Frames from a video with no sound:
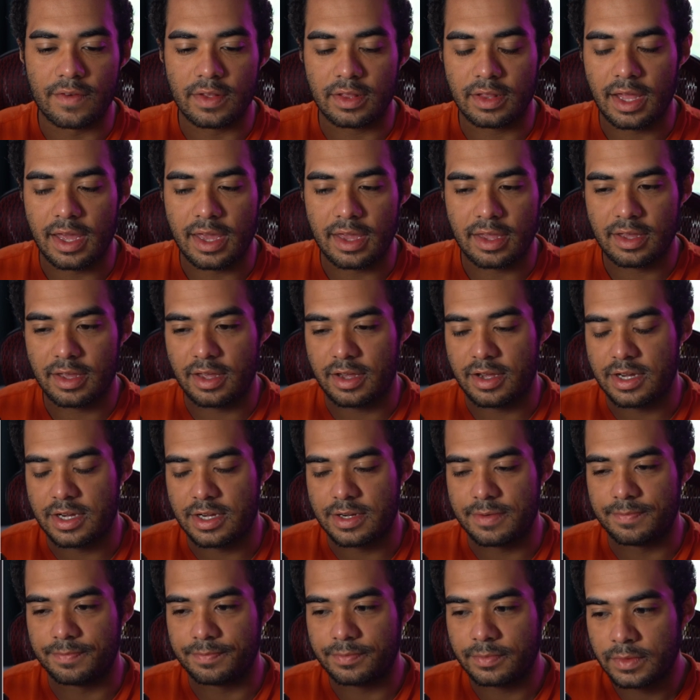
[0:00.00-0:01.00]
like
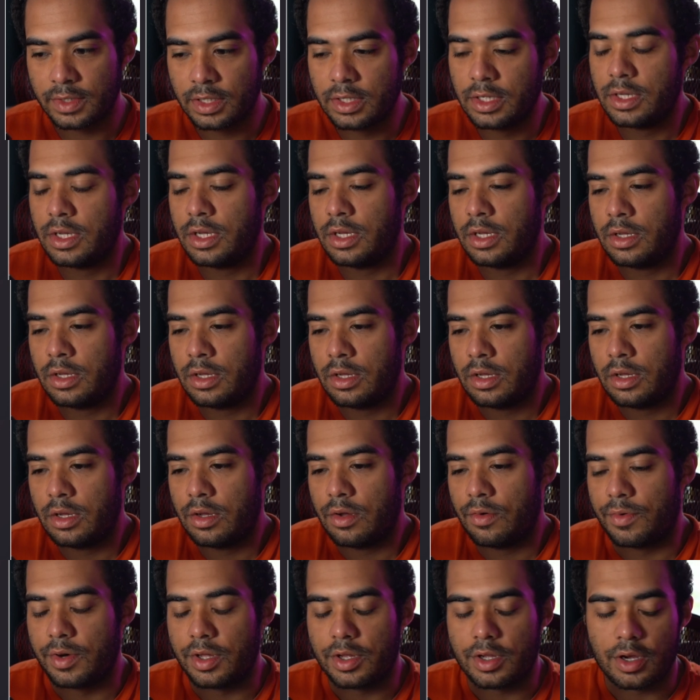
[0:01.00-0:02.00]
what
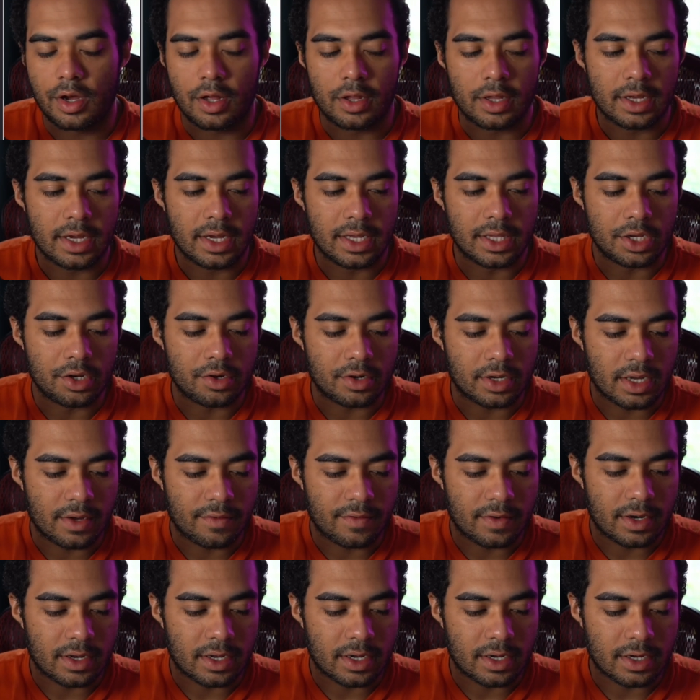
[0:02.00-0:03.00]
do you call it? And then you're
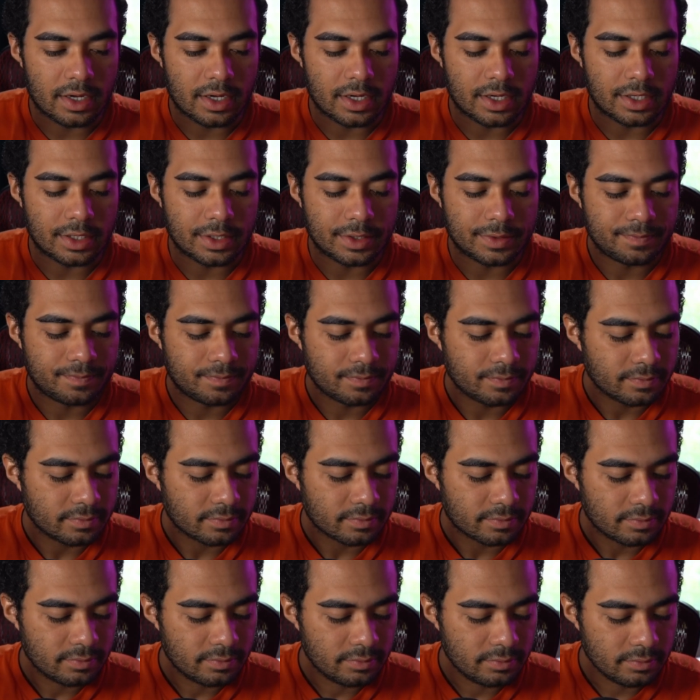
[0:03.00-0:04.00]
given
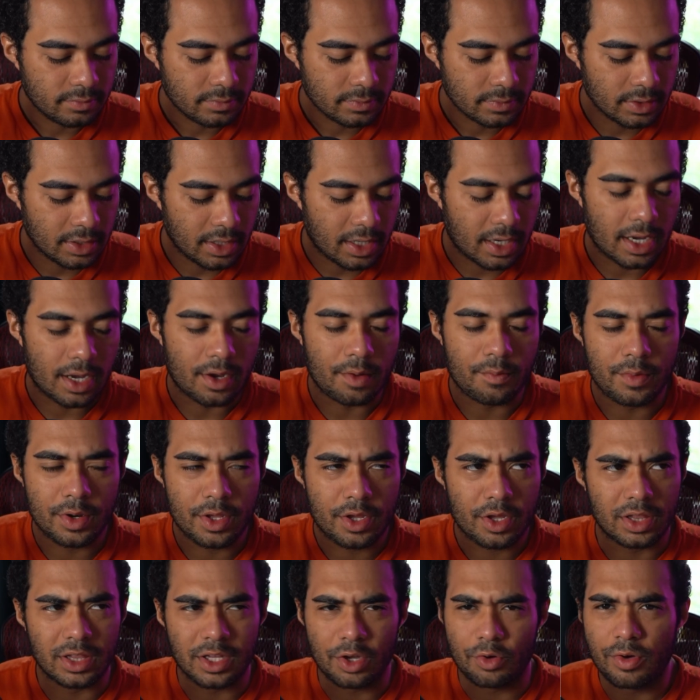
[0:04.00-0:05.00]

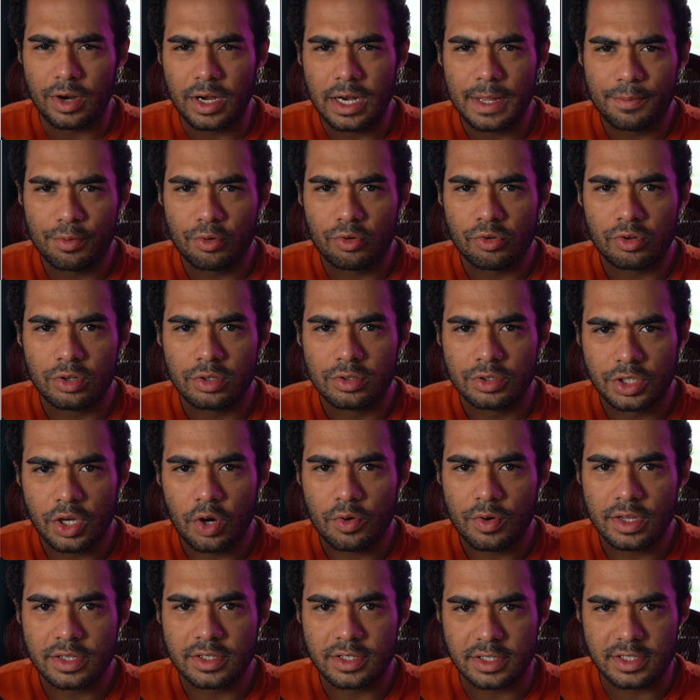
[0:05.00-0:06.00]
liquidity pool
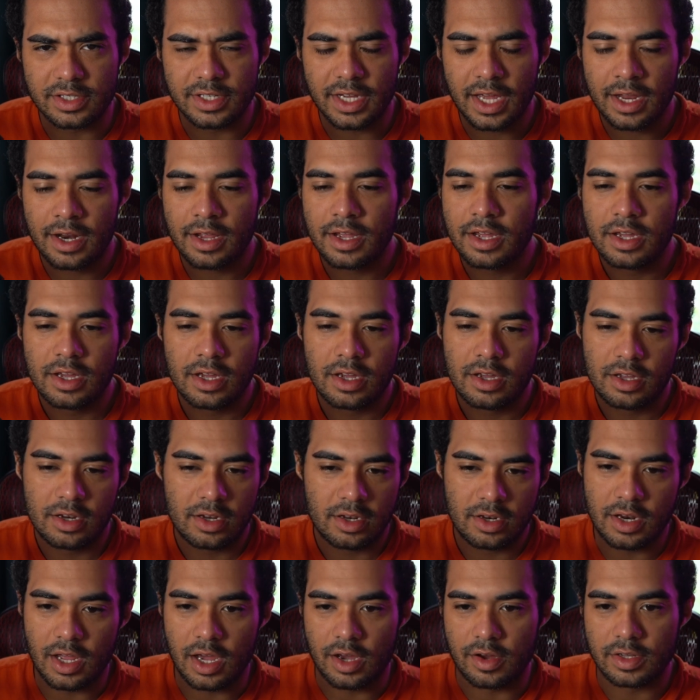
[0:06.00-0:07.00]
tokens instead.
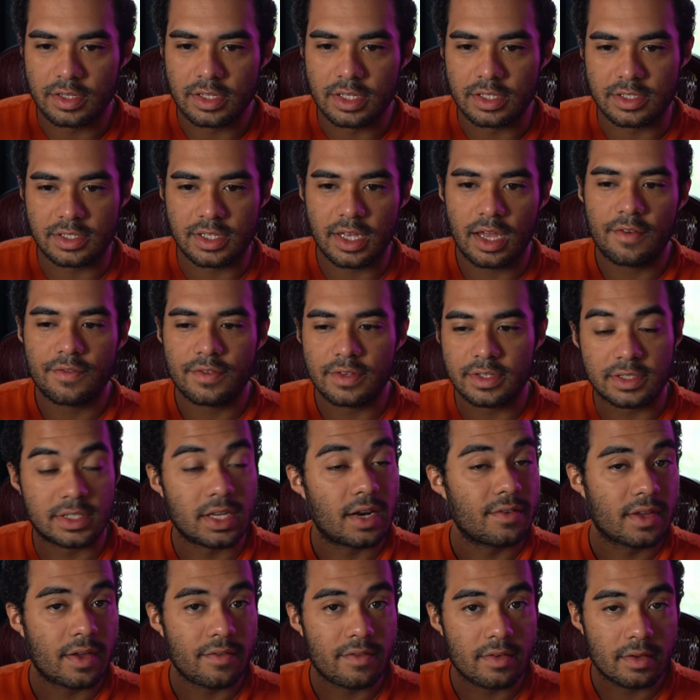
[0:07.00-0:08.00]
No, instead
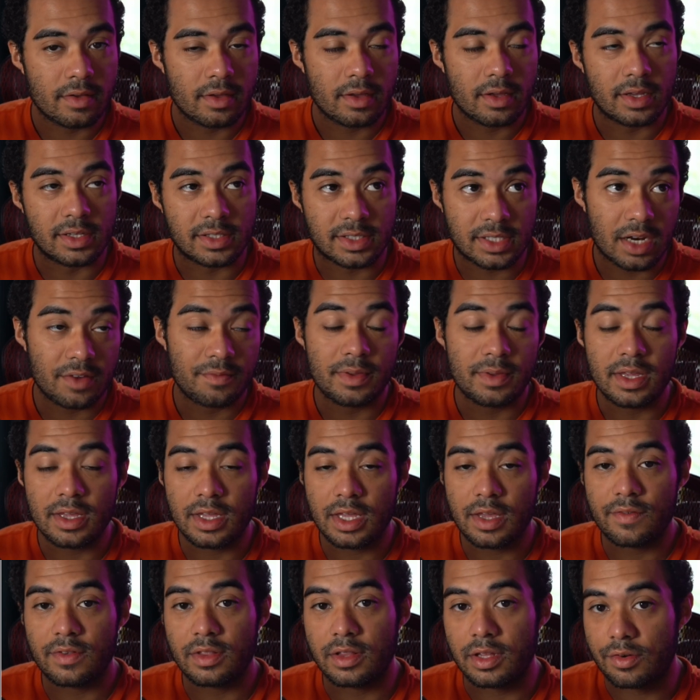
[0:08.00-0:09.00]
of being
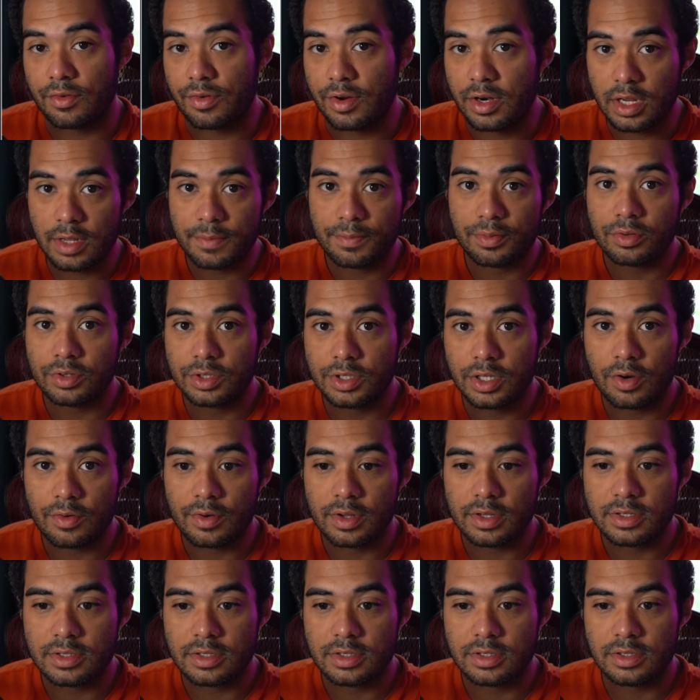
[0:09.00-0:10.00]
given liquidity pool
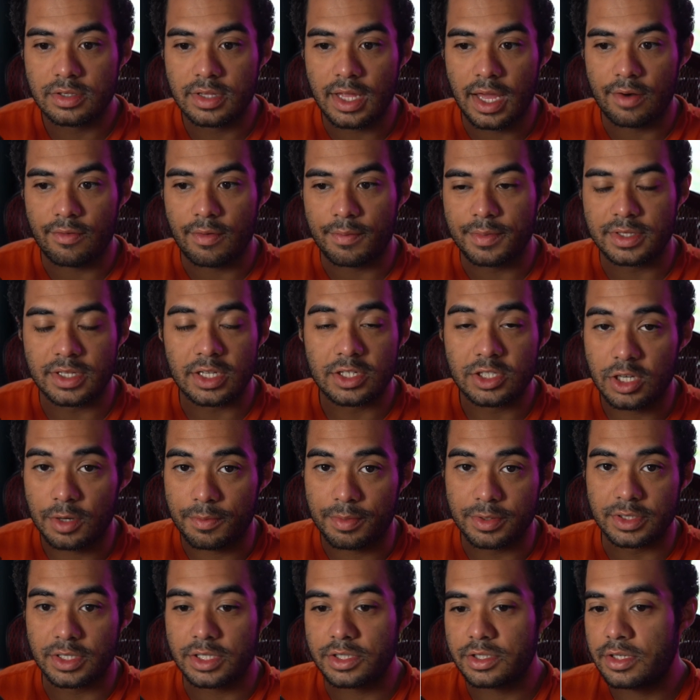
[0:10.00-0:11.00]
tokens that represent your
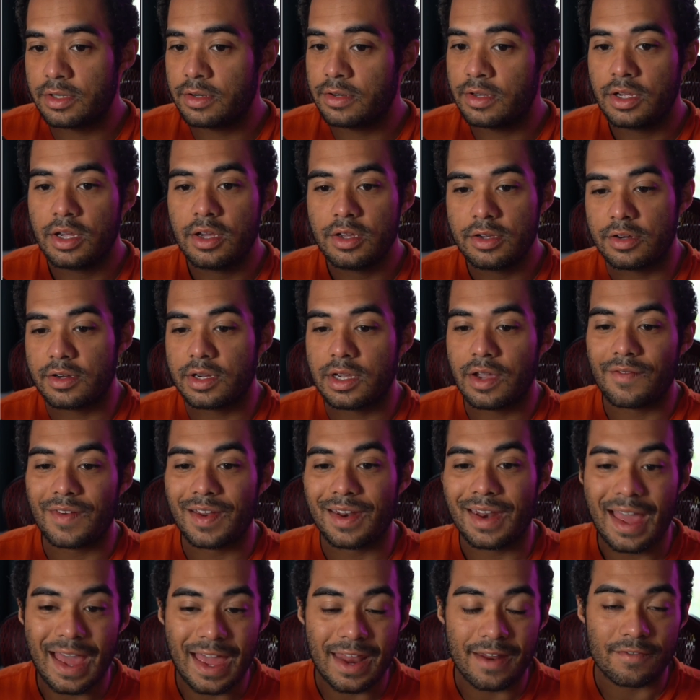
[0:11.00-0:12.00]
position, you're given
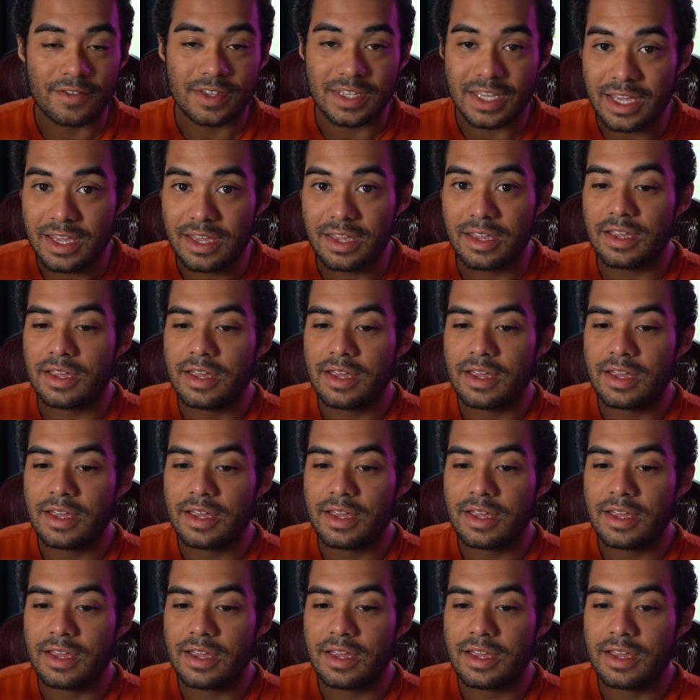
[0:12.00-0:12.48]
an NFT